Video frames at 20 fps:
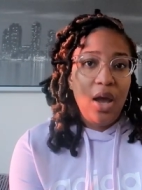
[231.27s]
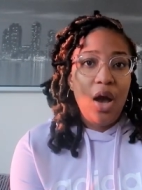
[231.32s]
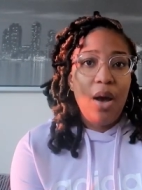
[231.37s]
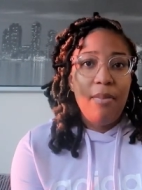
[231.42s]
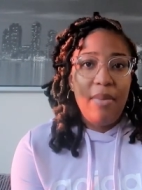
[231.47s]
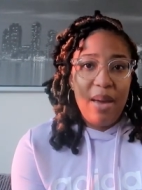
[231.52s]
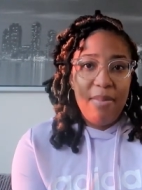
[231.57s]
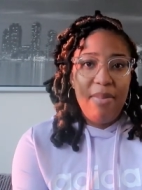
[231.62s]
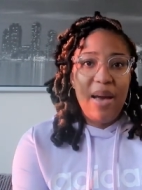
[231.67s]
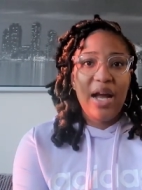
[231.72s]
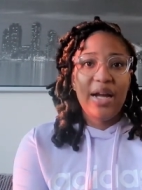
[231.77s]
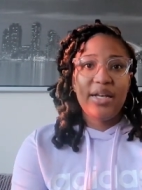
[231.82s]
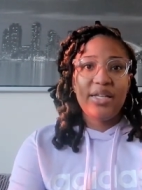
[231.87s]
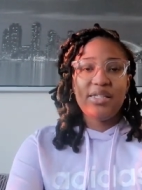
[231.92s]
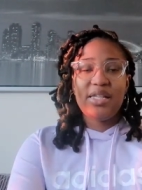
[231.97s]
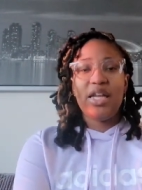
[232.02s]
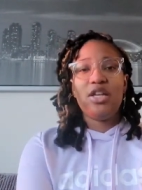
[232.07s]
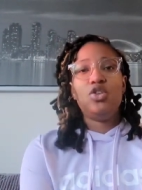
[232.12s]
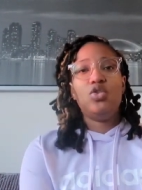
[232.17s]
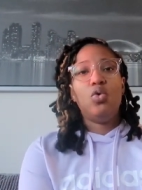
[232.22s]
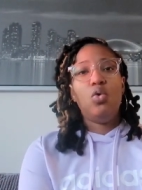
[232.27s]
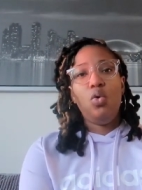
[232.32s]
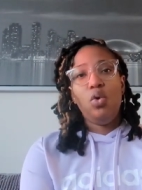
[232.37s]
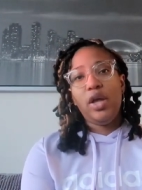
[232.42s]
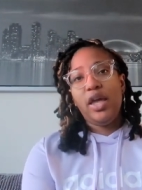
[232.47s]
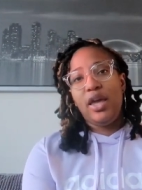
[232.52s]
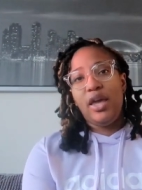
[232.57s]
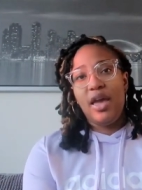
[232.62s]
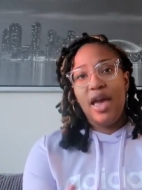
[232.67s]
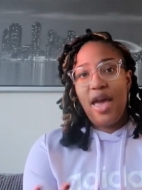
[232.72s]
on my back because I know
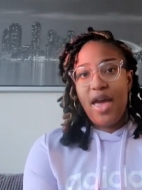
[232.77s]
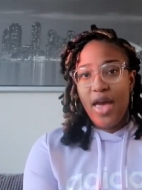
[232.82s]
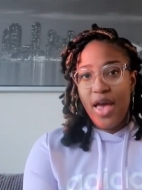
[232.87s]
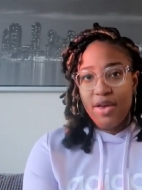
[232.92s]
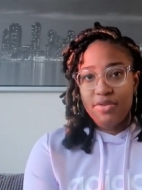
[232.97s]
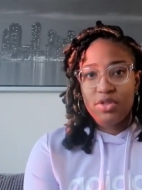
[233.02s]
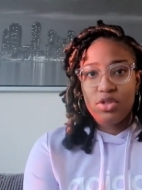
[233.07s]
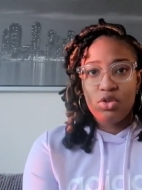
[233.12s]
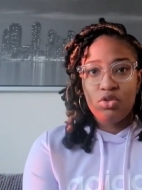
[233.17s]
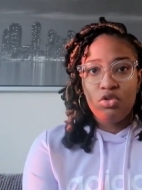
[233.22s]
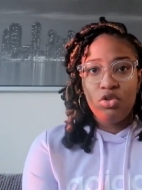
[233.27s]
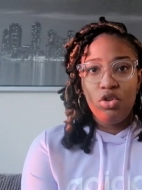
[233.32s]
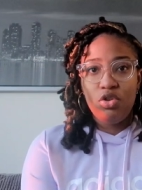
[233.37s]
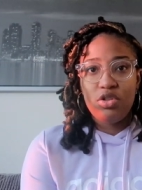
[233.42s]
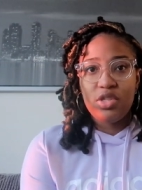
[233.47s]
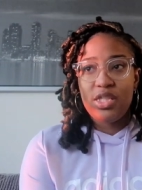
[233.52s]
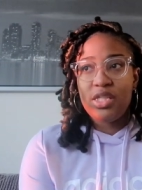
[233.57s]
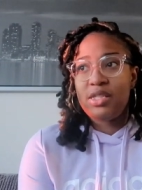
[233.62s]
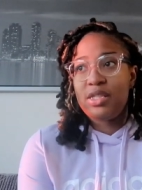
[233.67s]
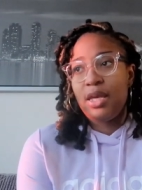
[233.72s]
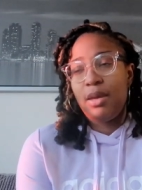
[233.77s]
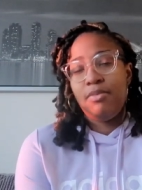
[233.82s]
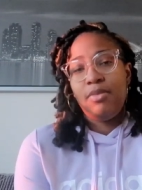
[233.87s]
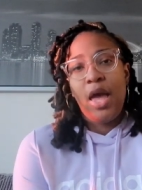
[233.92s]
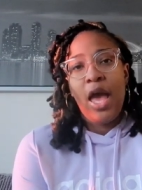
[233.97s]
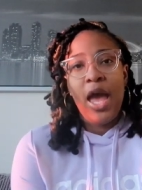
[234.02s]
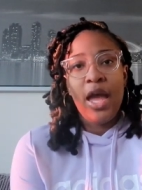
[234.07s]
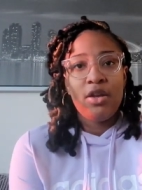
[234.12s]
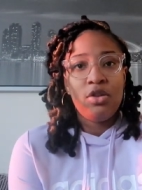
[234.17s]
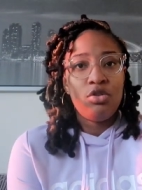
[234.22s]
okay I have scoliosis
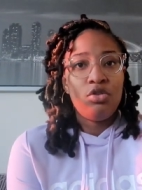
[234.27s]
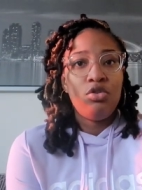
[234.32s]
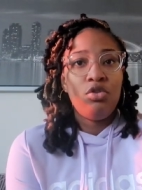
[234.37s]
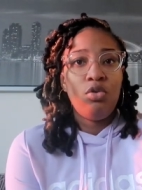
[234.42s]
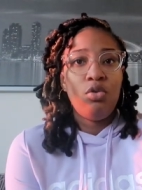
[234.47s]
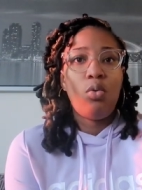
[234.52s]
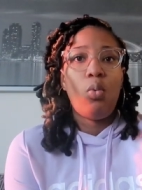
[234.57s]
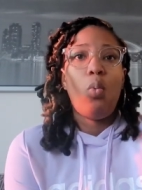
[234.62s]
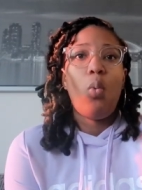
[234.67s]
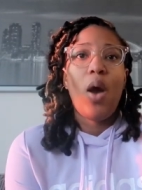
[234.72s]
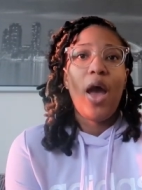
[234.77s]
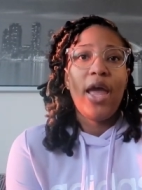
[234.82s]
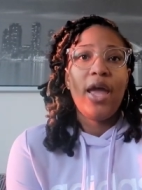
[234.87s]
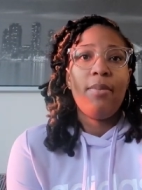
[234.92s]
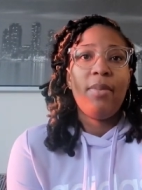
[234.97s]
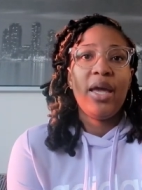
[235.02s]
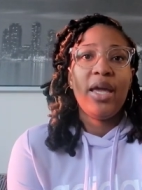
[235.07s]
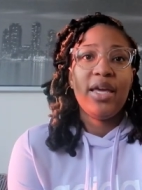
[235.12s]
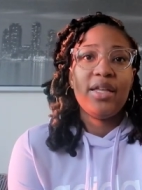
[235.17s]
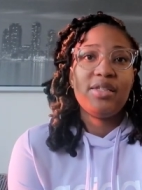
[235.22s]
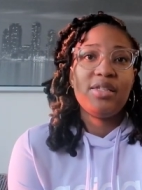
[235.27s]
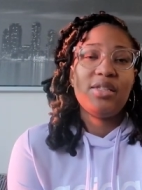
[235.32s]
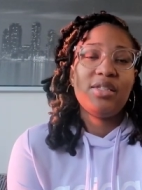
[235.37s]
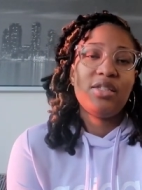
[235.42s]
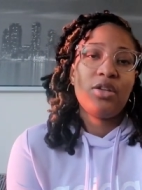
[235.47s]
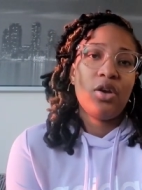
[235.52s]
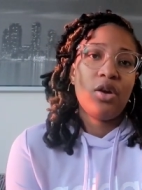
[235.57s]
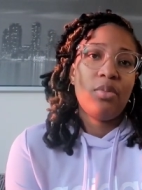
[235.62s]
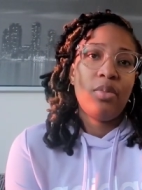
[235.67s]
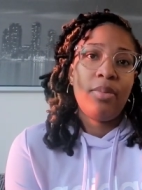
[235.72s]
and I don't know why am I getting
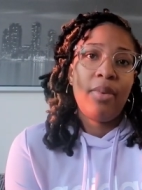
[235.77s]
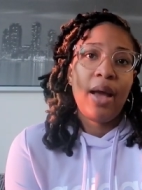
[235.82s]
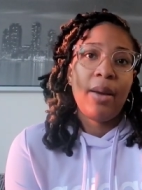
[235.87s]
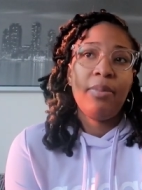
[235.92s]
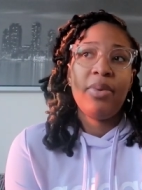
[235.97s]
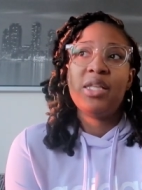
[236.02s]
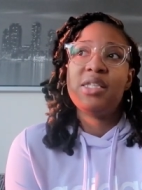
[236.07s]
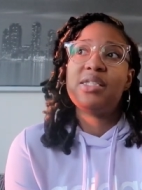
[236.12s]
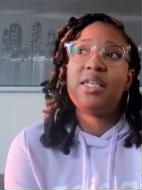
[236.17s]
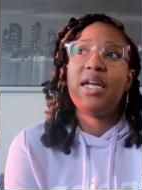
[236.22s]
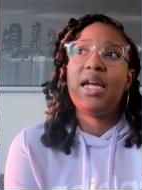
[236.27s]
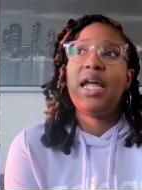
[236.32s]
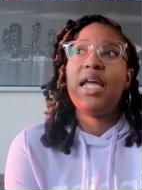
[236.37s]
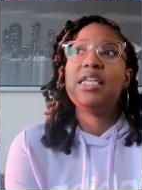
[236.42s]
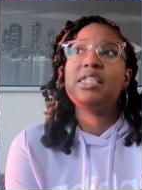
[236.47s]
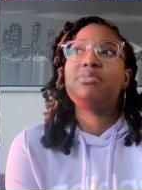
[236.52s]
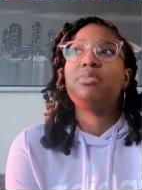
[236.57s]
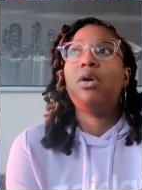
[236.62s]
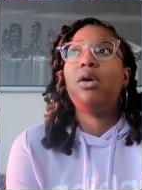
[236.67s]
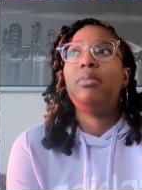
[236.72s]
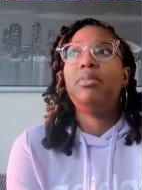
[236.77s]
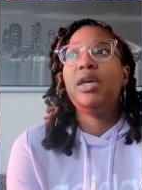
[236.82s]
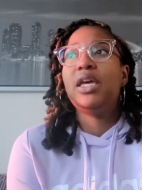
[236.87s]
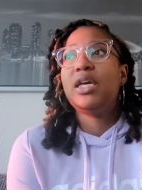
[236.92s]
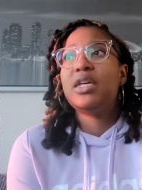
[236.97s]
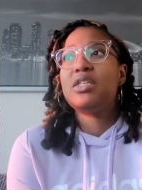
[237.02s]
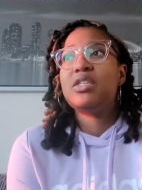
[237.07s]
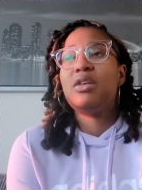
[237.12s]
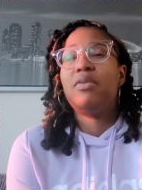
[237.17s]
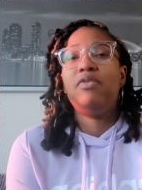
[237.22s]
terrible back pains like that it's probably
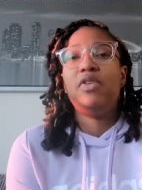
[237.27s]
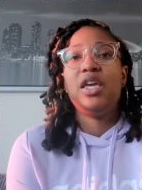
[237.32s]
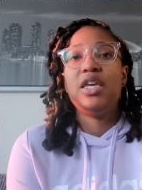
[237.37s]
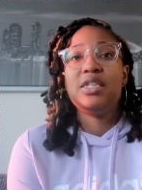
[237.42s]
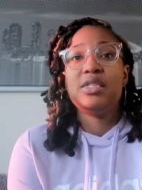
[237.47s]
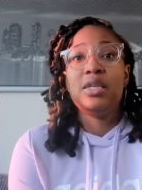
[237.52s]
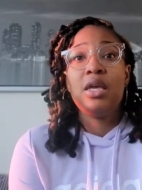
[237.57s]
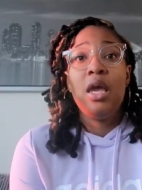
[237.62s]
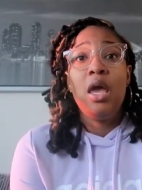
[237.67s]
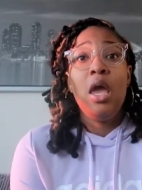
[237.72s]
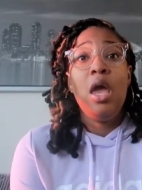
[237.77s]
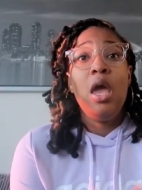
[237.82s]
because something is